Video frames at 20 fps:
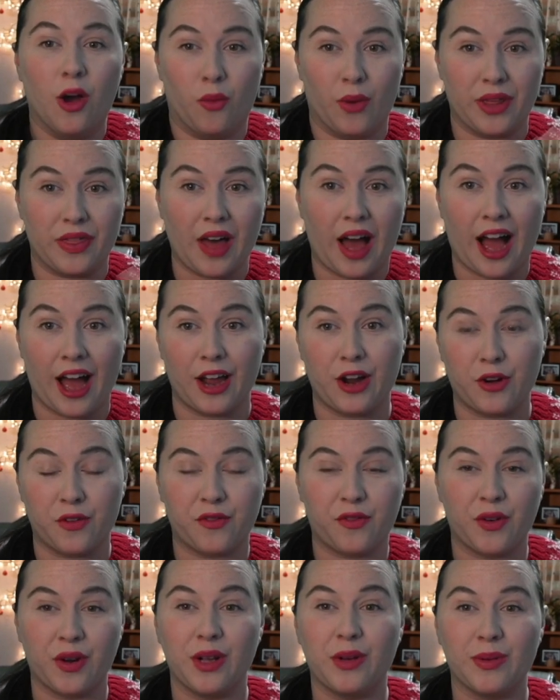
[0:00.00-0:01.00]
with higher
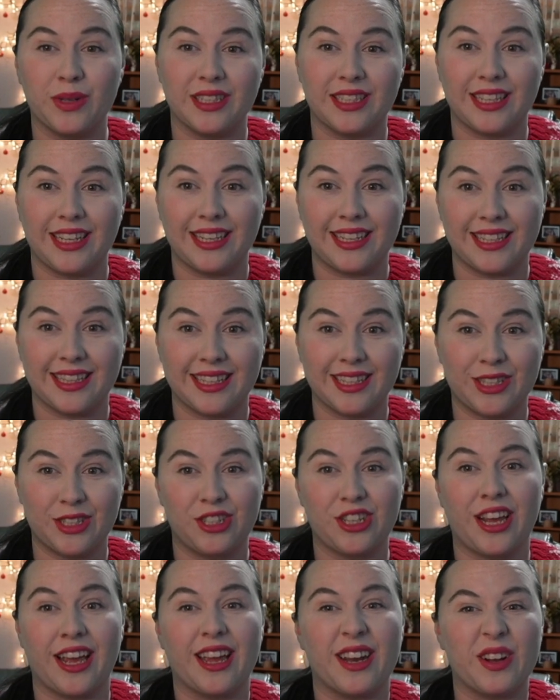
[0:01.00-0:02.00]
frequency to this
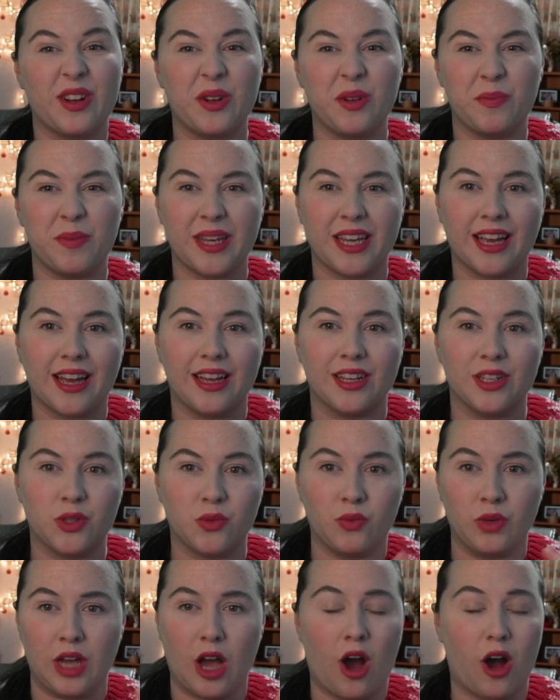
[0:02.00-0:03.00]
channel
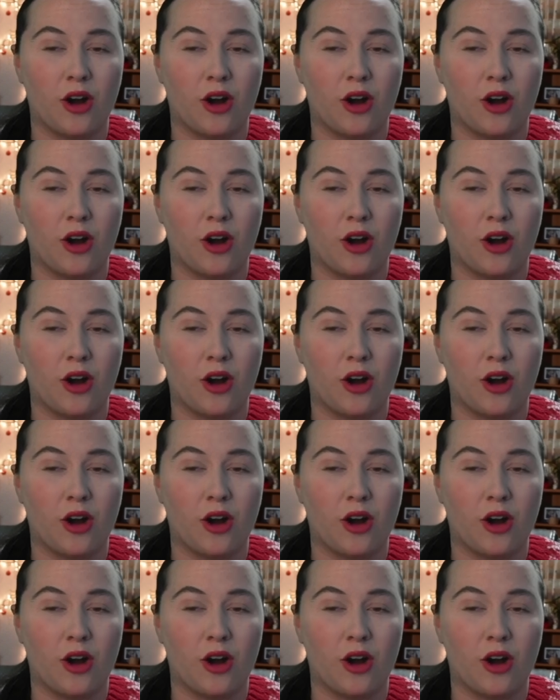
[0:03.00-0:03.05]
because we